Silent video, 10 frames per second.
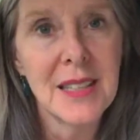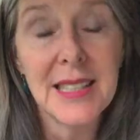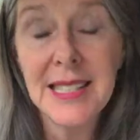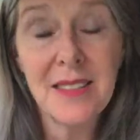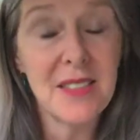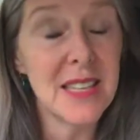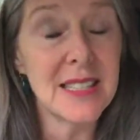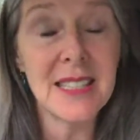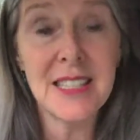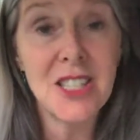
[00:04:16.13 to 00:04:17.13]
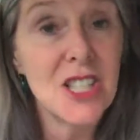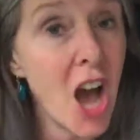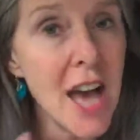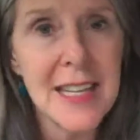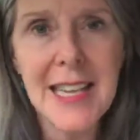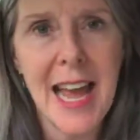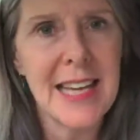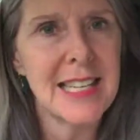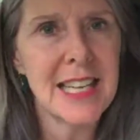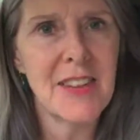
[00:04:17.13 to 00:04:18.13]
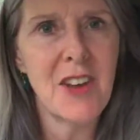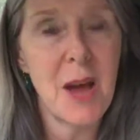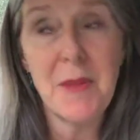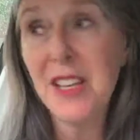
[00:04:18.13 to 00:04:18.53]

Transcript: Listen, this is not a day to give up.